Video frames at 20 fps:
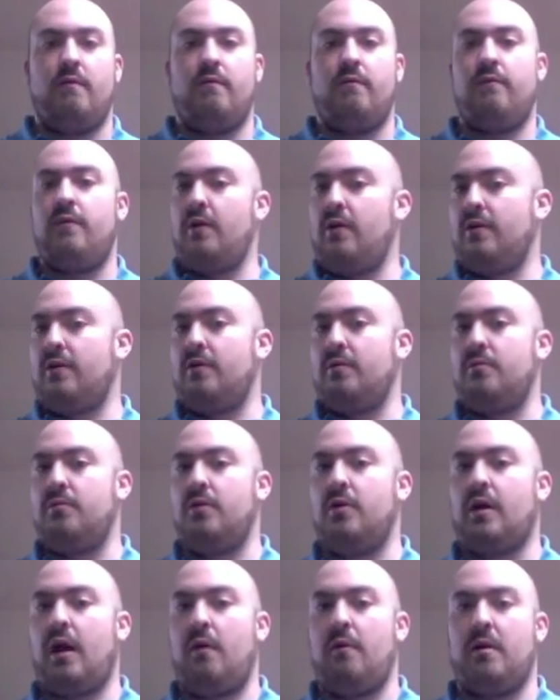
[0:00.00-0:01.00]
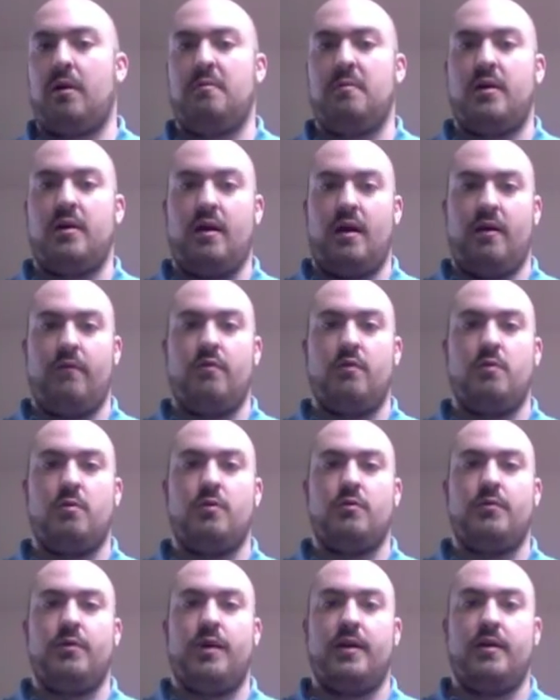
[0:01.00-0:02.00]
Very good book. I recommend everyone
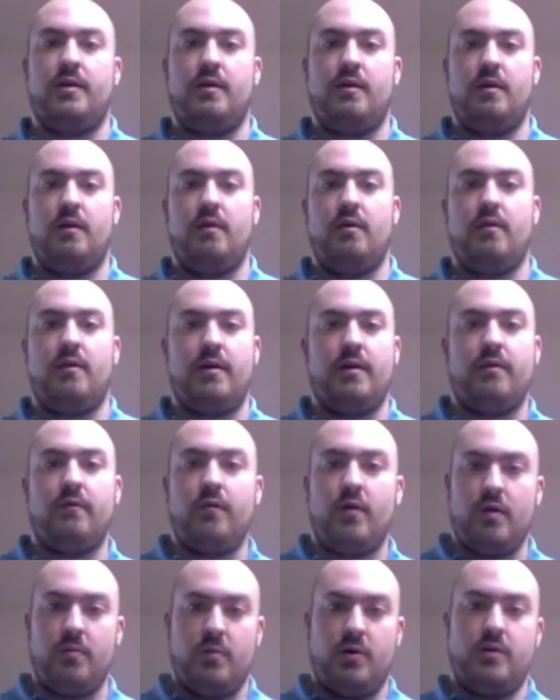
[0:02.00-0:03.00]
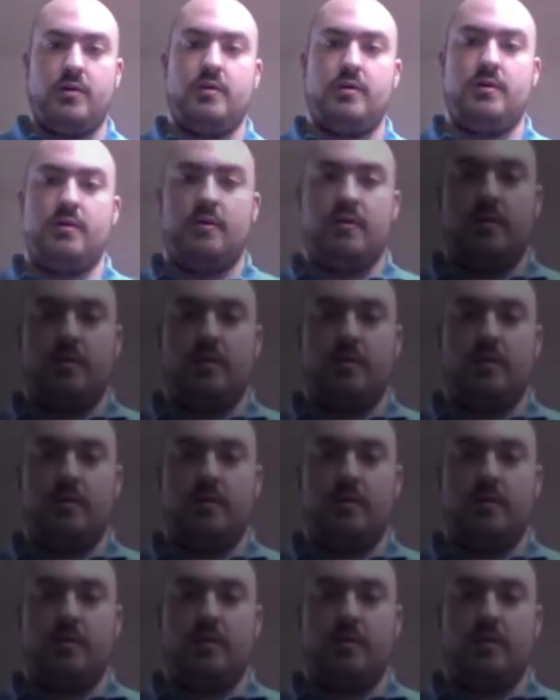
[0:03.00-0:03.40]
read it. Thank you very much.